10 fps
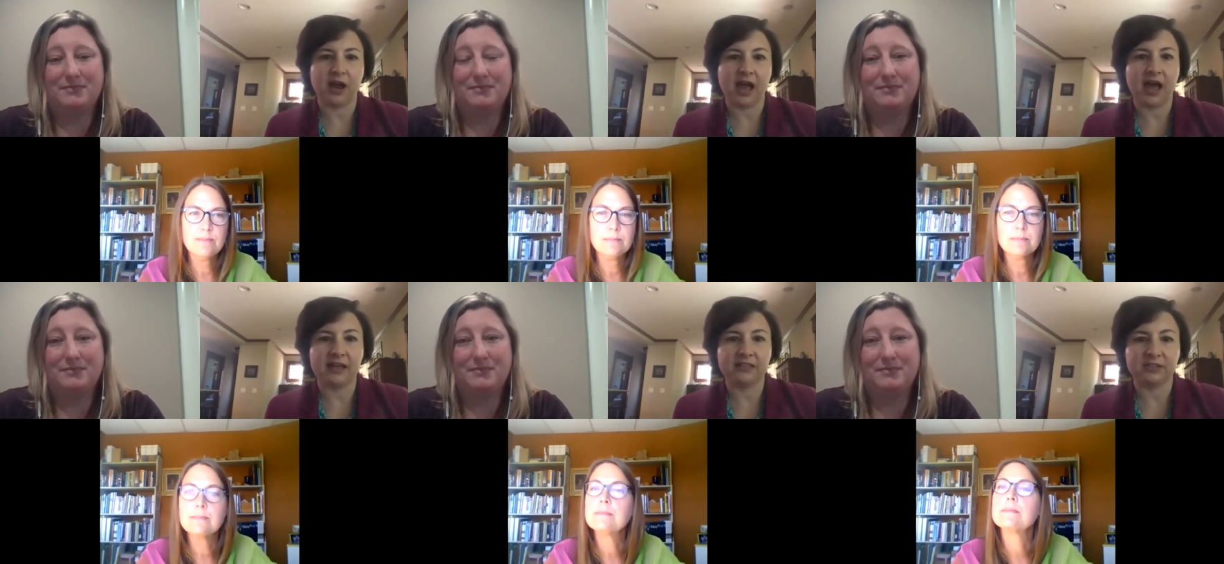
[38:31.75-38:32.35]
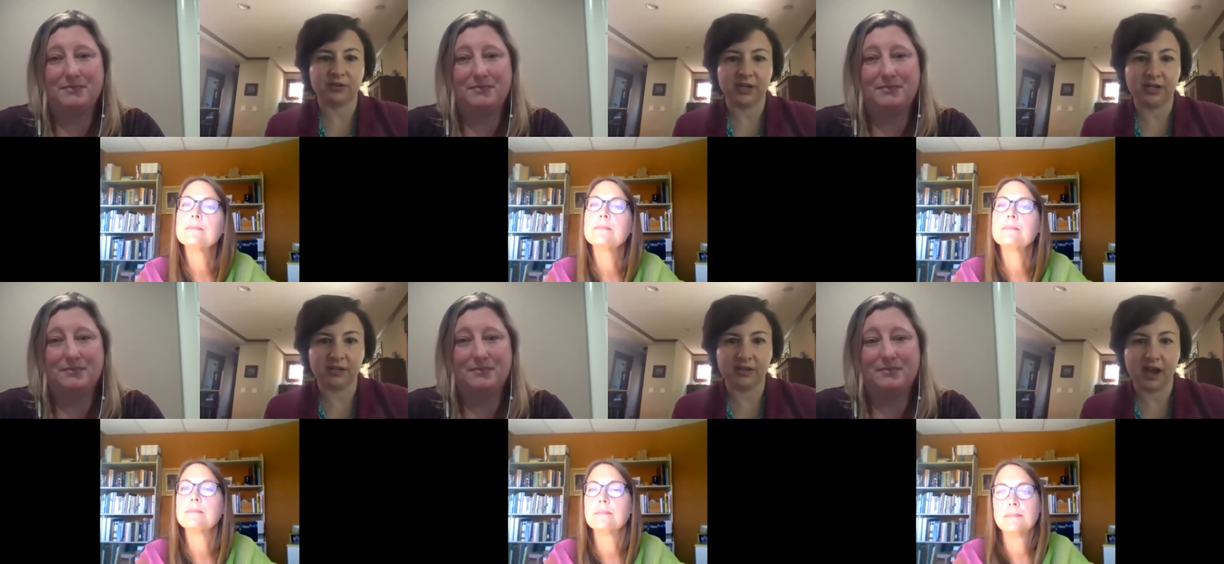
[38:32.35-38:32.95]
Speaker 1: asked
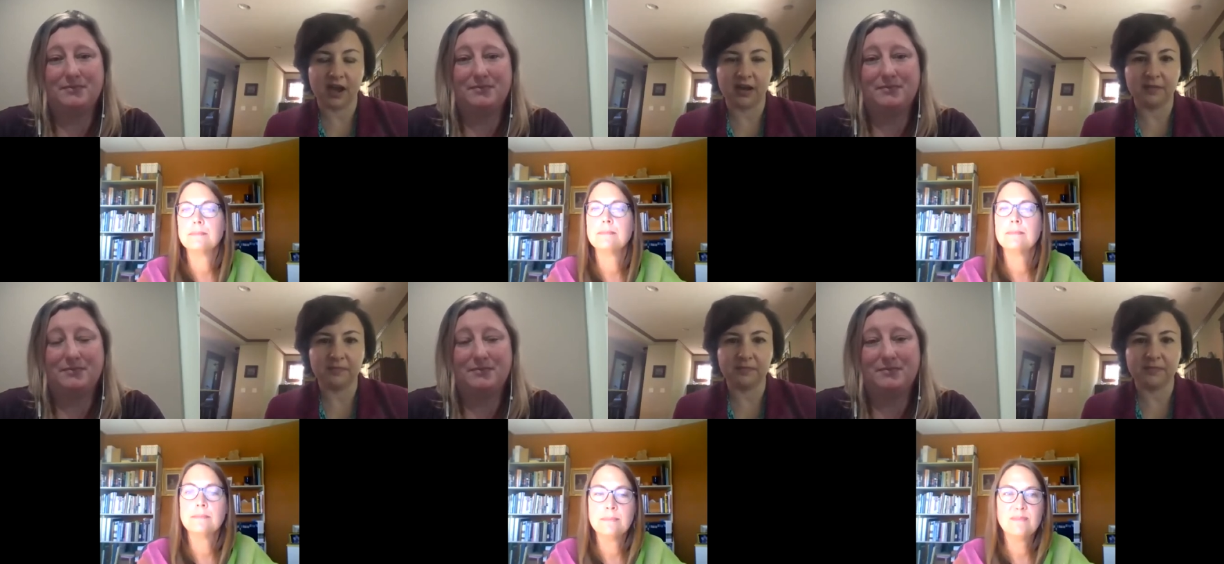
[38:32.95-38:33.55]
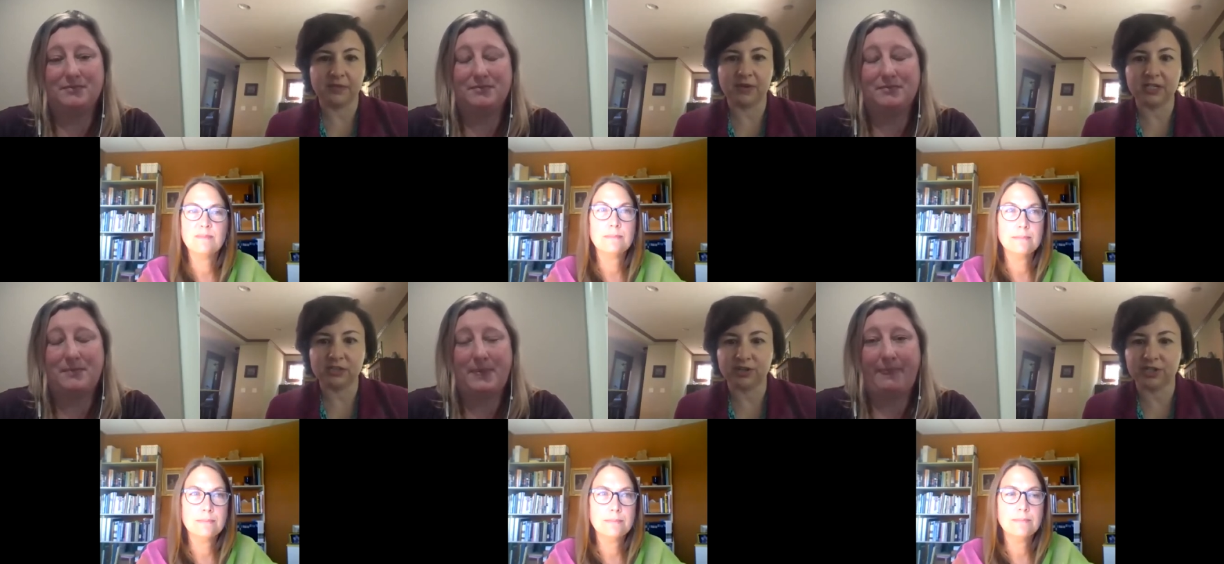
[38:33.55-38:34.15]
during um, the
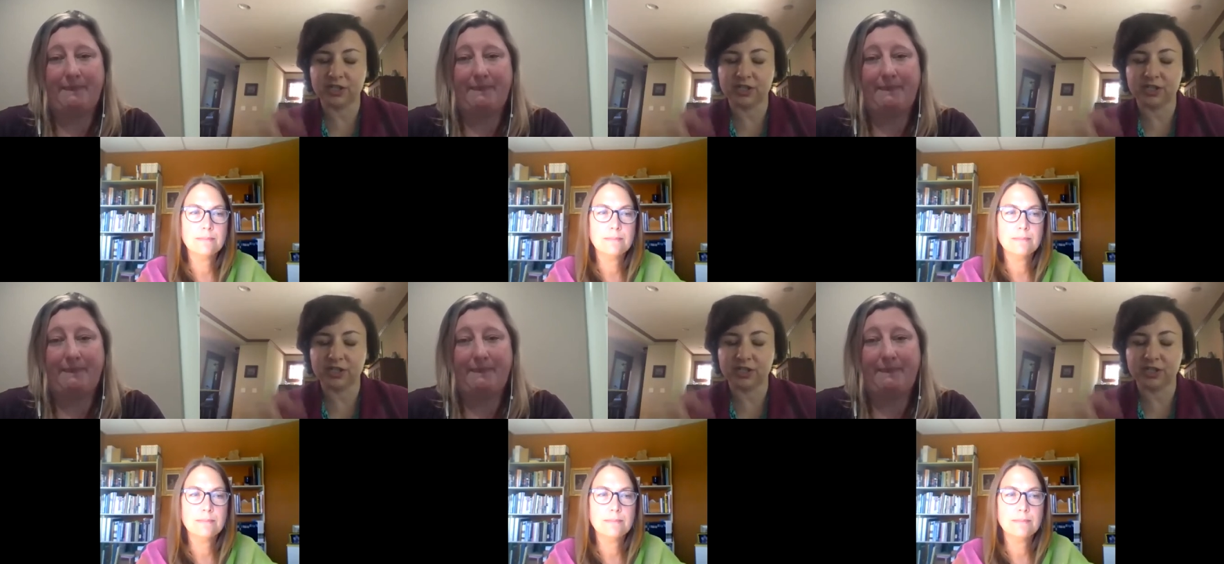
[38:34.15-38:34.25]
registration